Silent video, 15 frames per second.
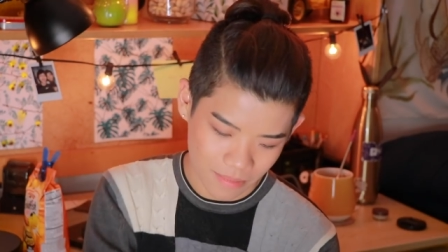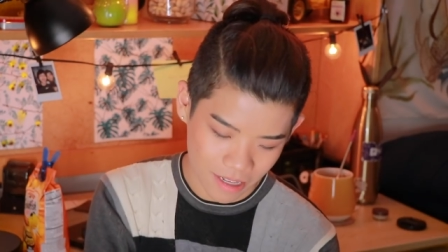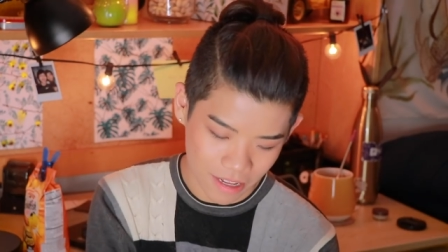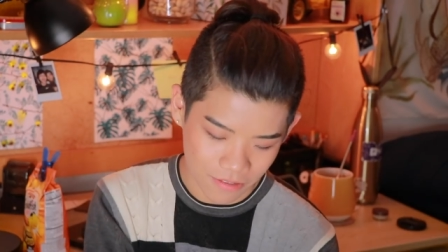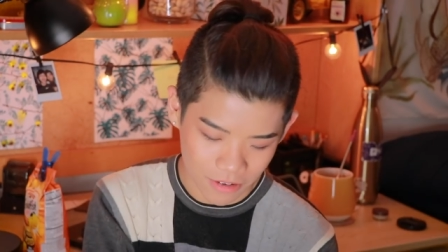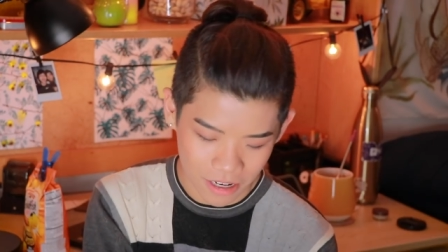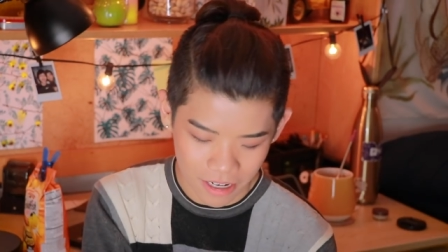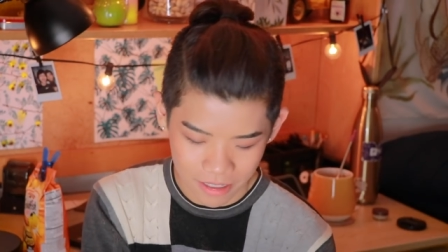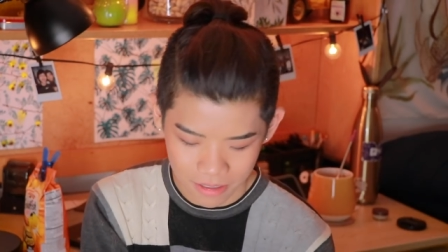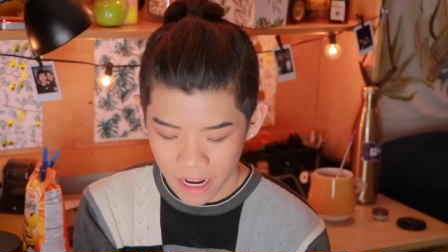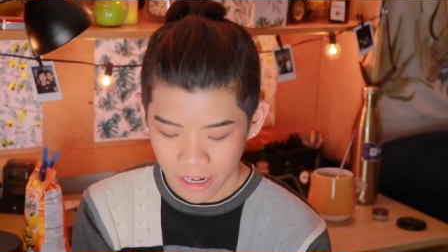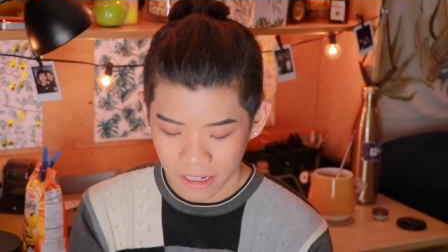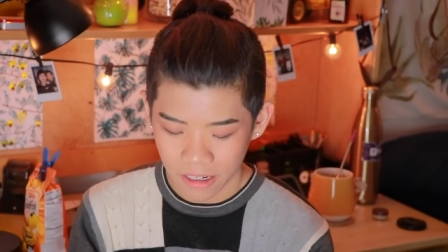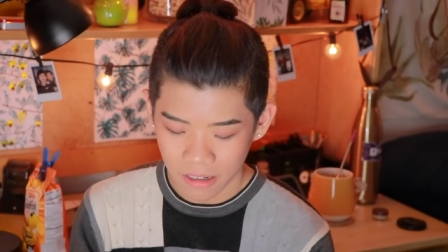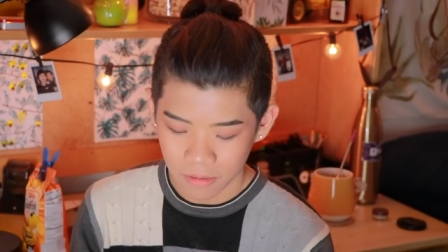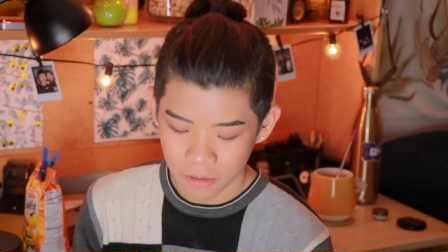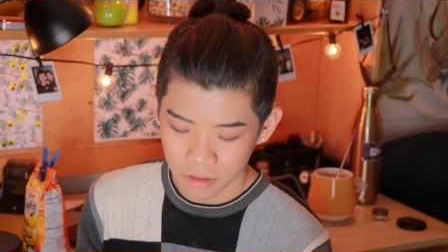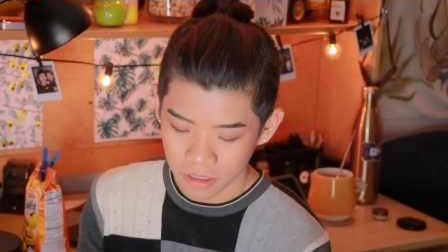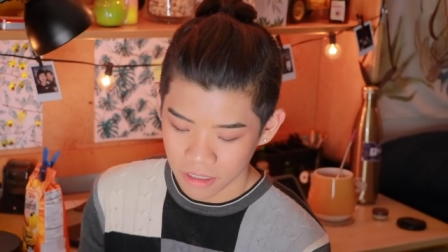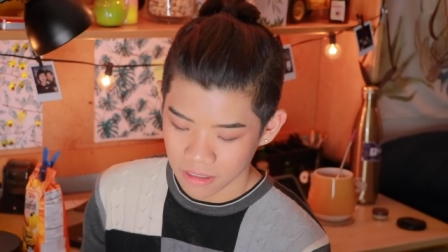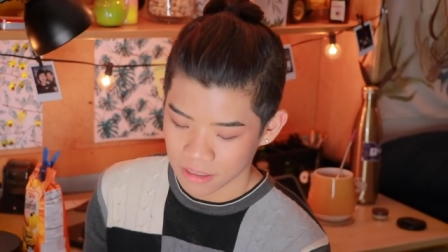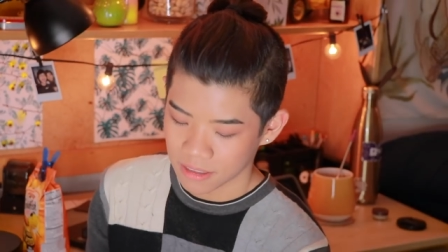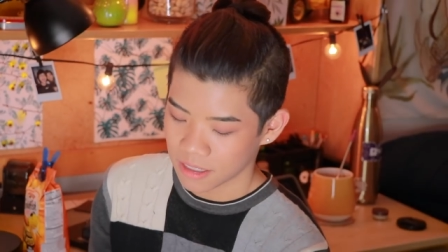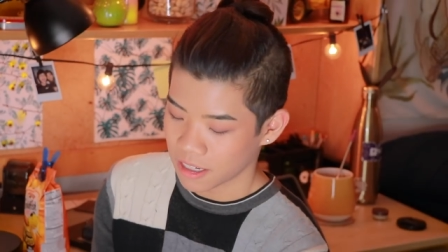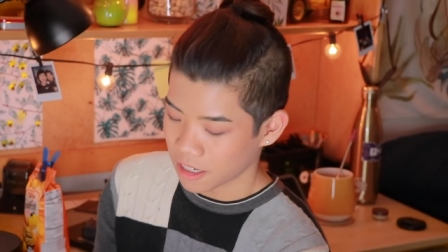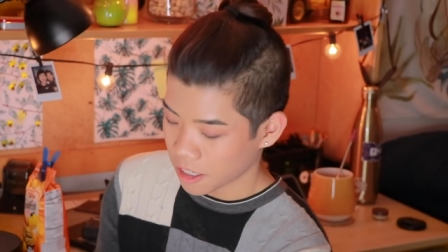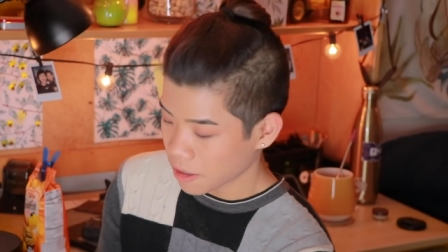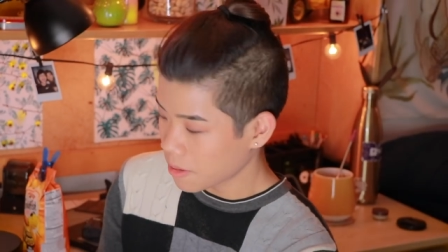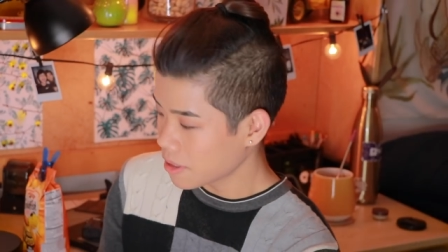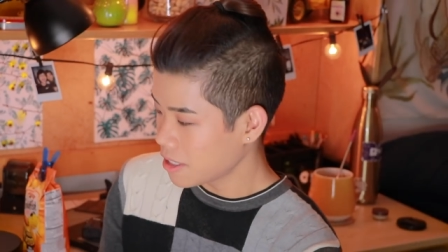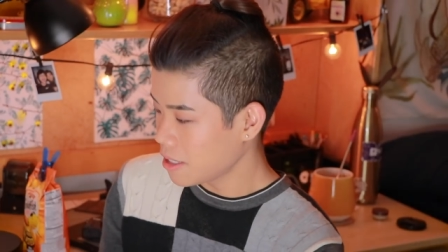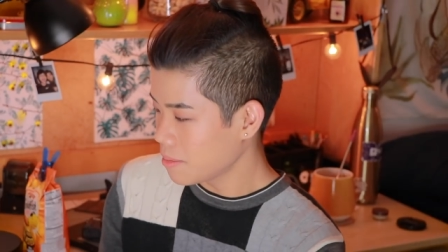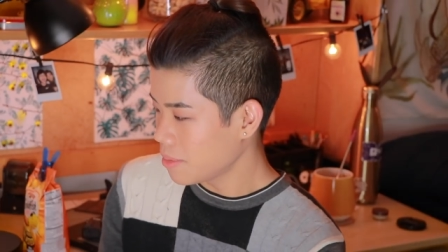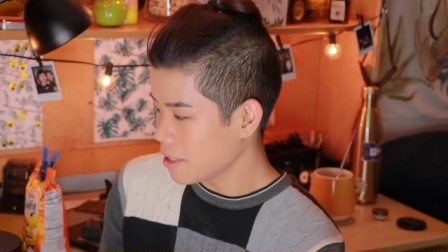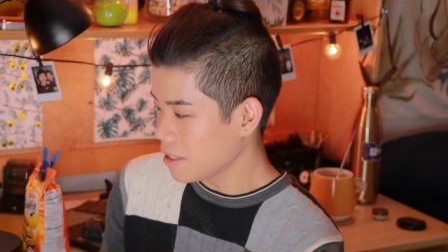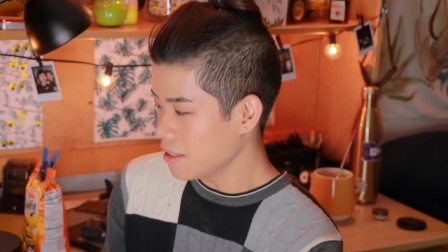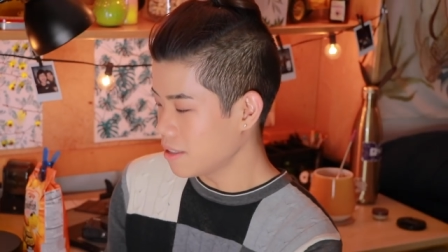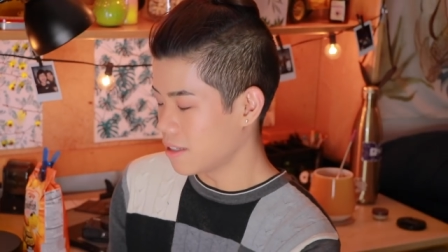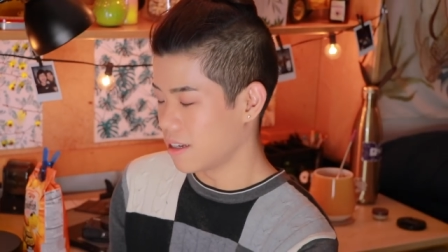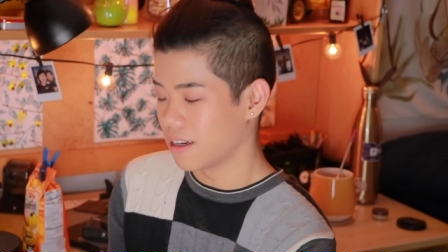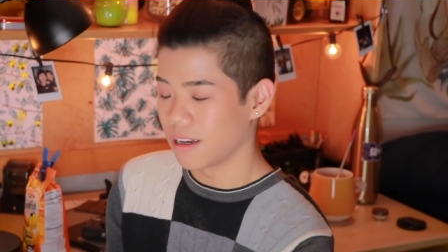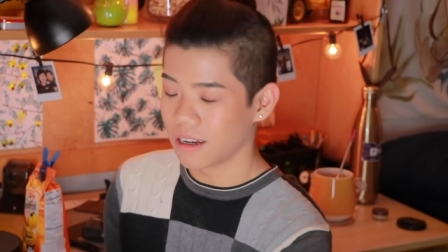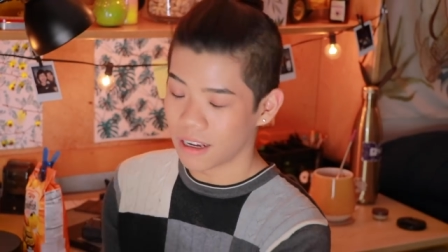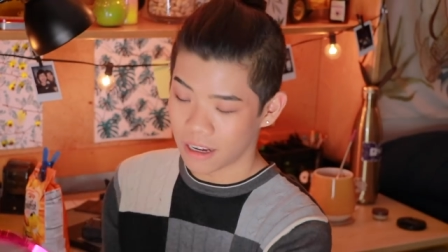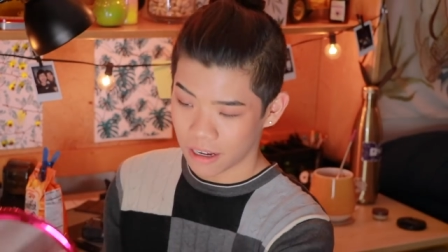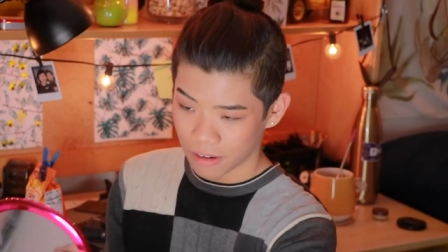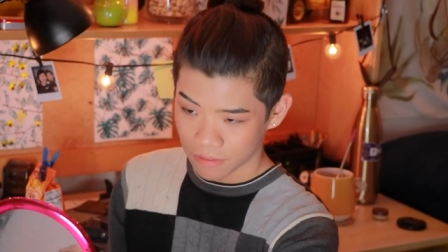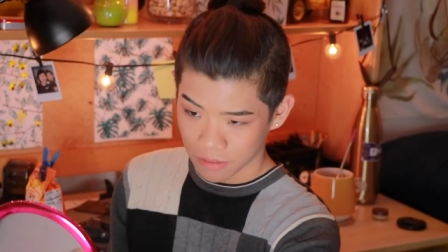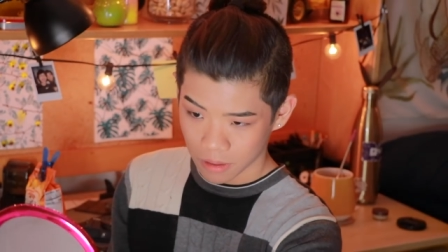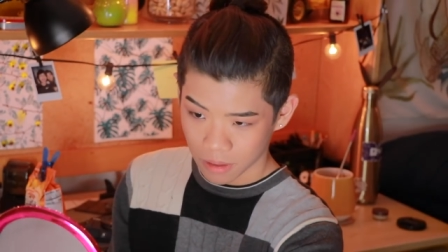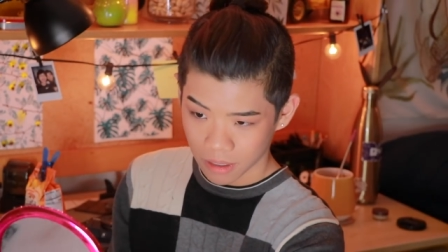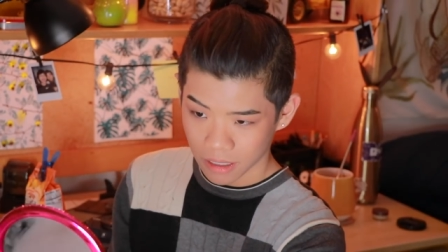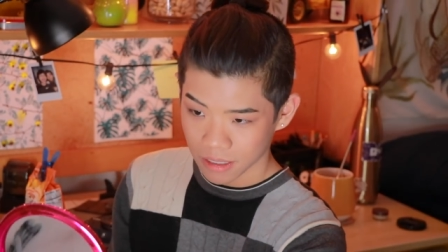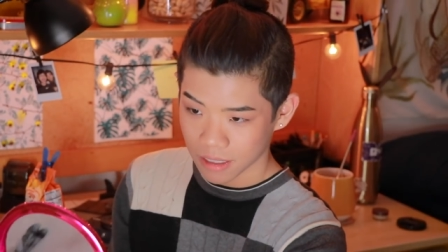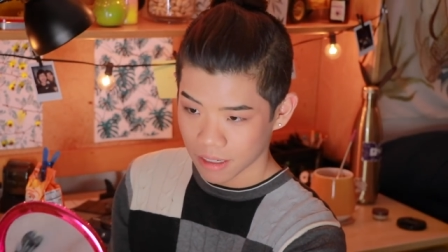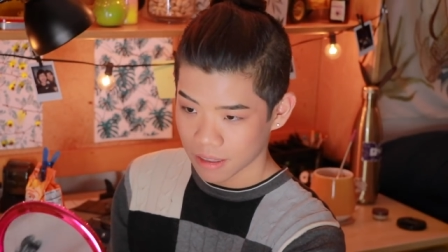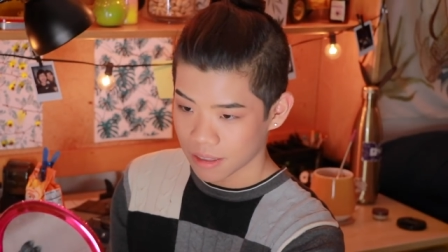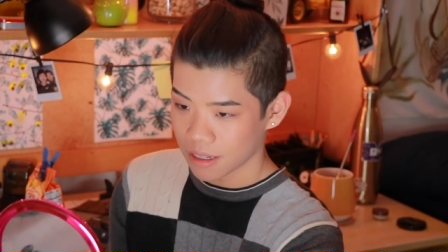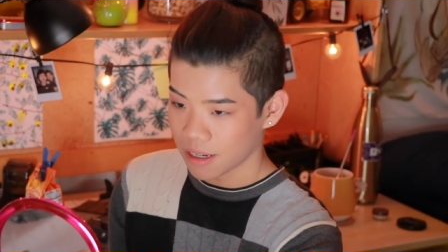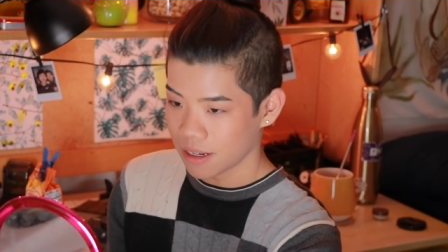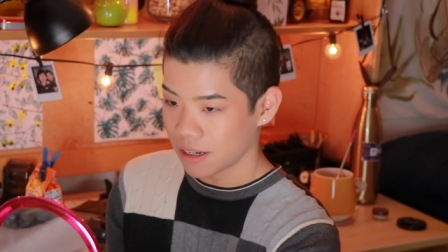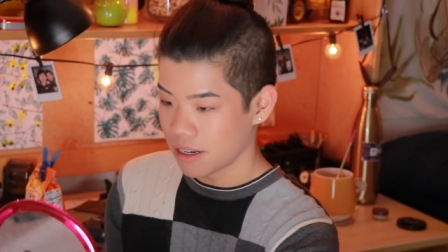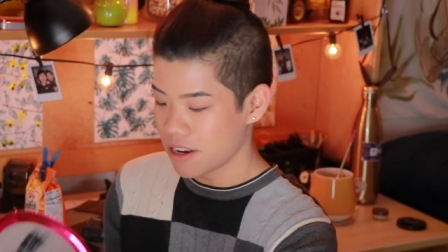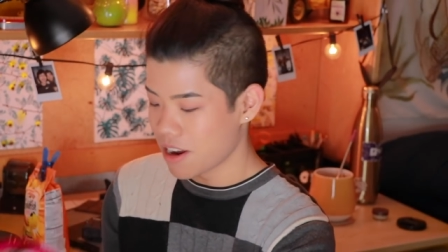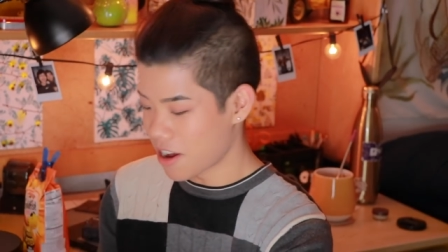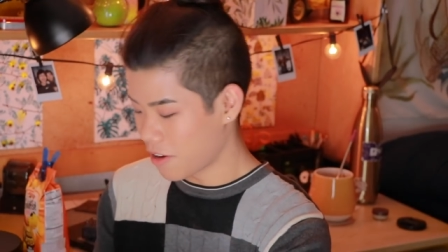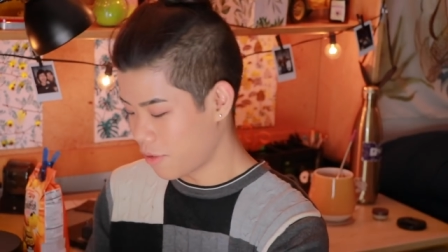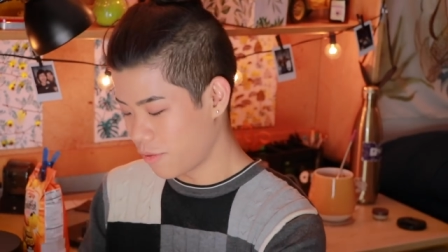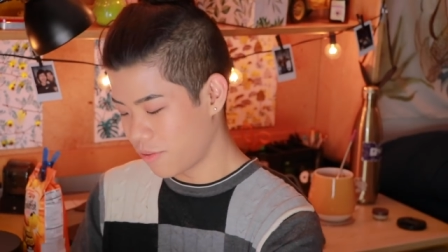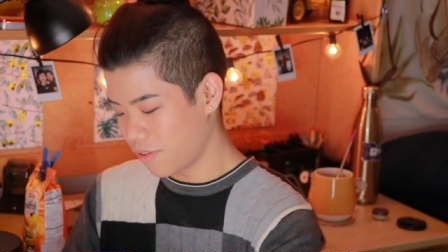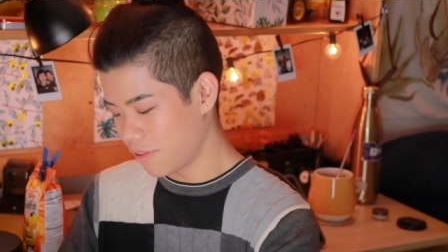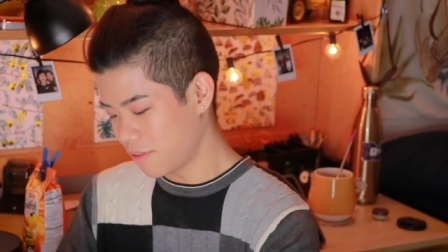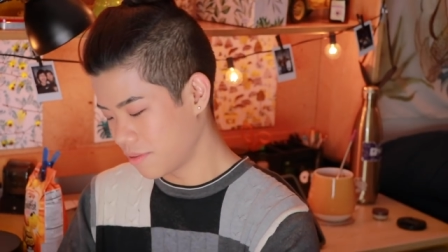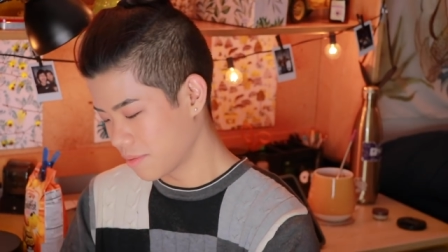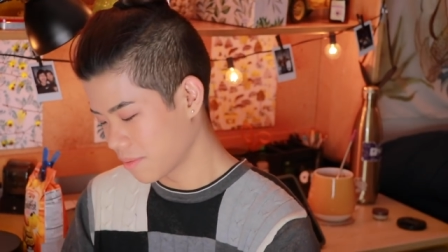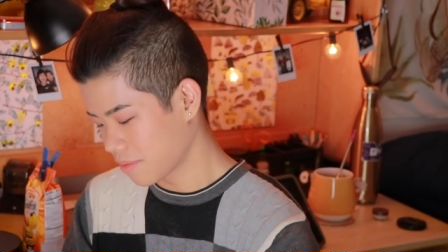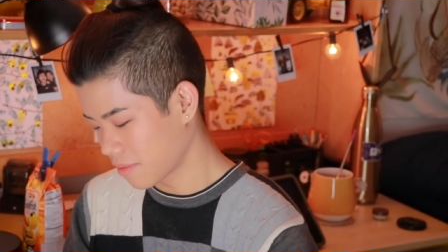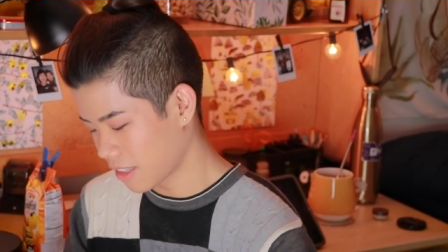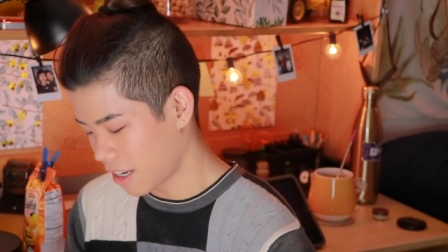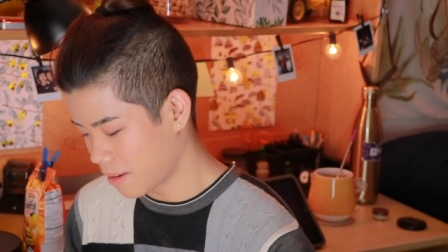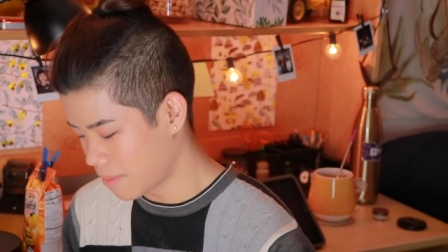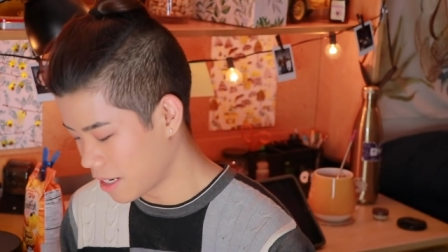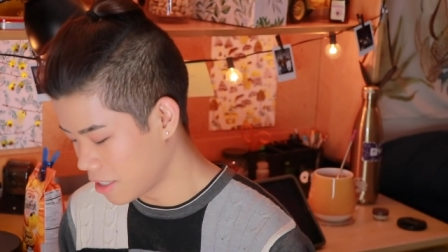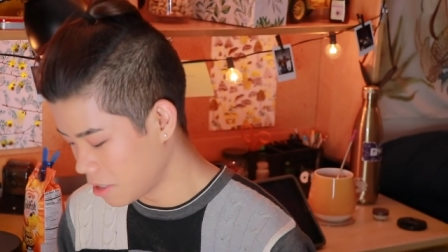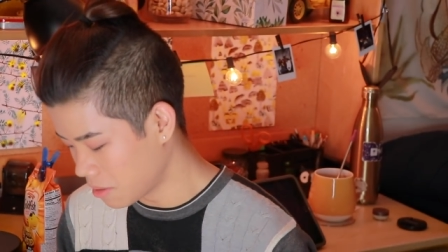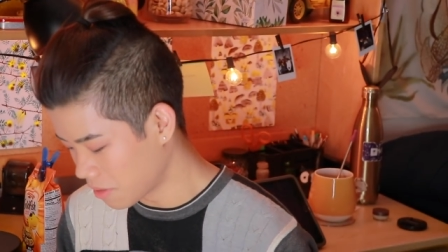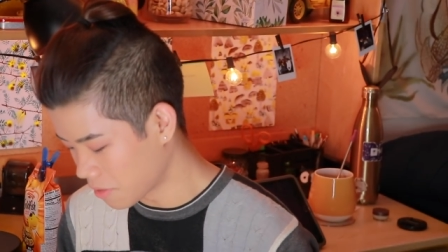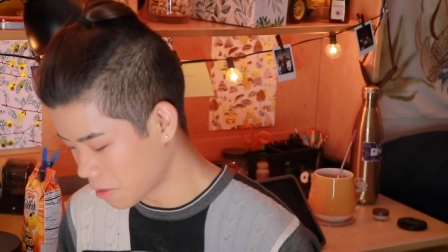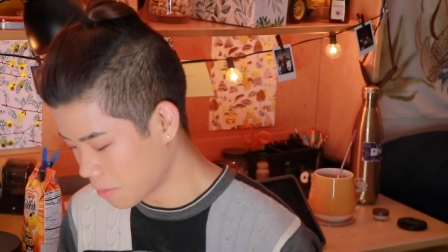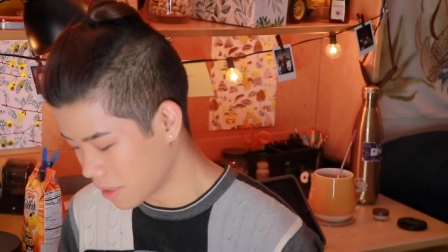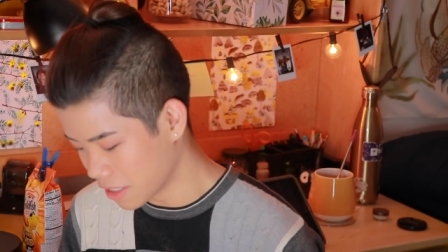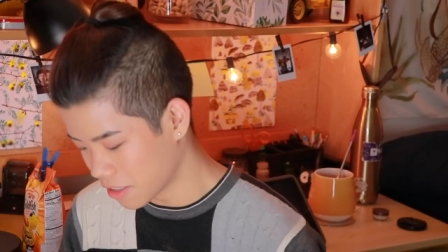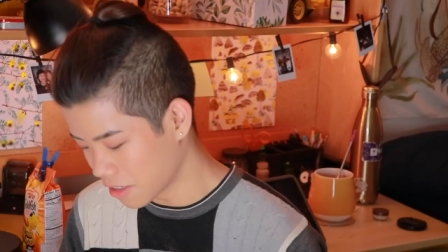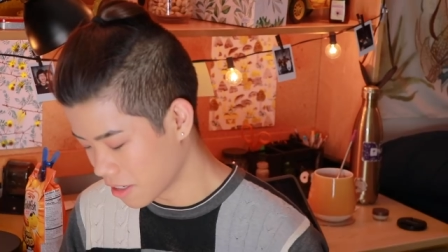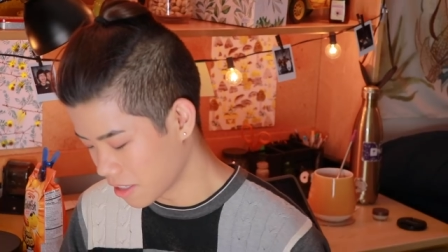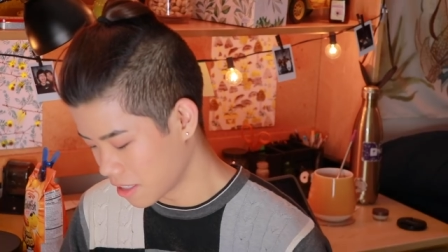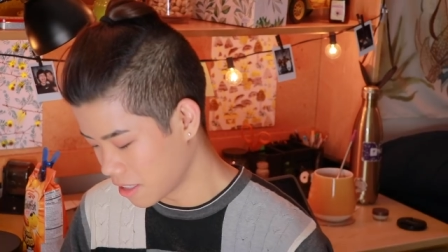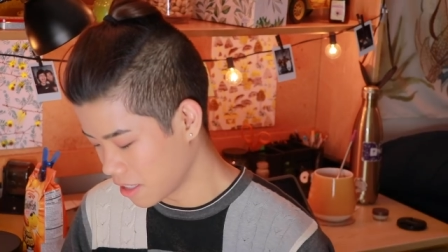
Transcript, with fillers: Love you guys. Acne routine, skincare routine, please. Uh, I've already done that enough. I might do one for winter because